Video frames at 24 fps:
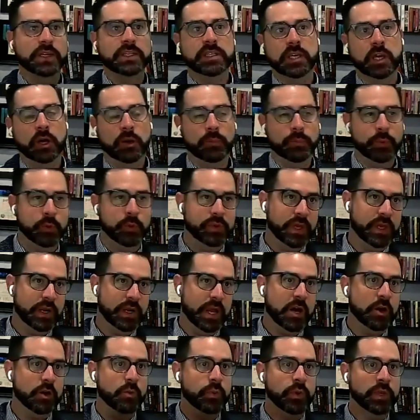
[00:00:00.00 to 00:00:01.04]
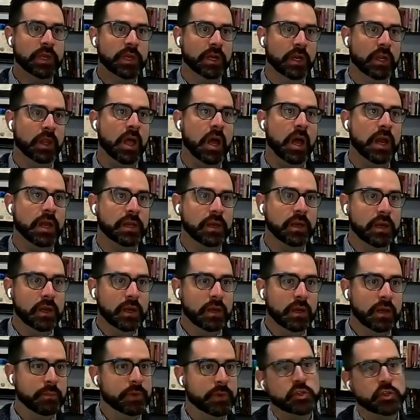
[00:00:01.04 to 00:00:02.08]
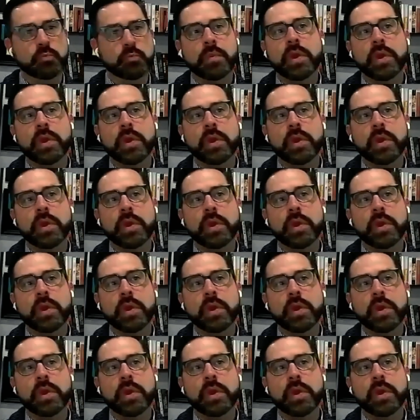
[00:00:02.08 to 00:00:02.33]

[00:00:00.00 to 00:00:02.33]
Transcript: How can IT help you with that? How can we get in line?